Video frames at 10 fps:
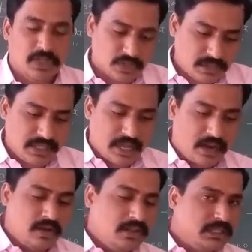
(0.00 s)
So
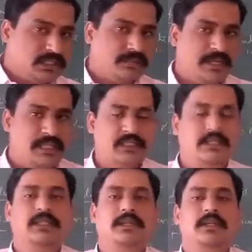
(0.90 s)
on this
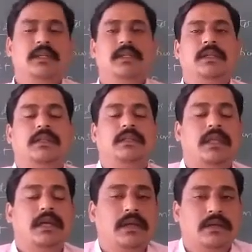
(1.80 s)
base,
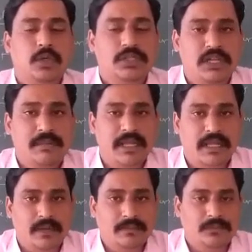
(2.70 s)
the question may
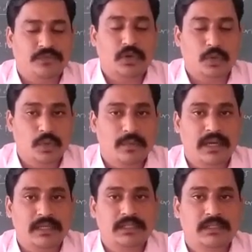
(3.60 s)
come for 2
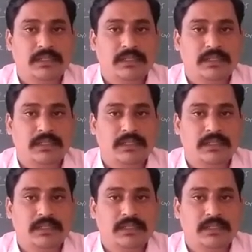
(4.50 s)
marks.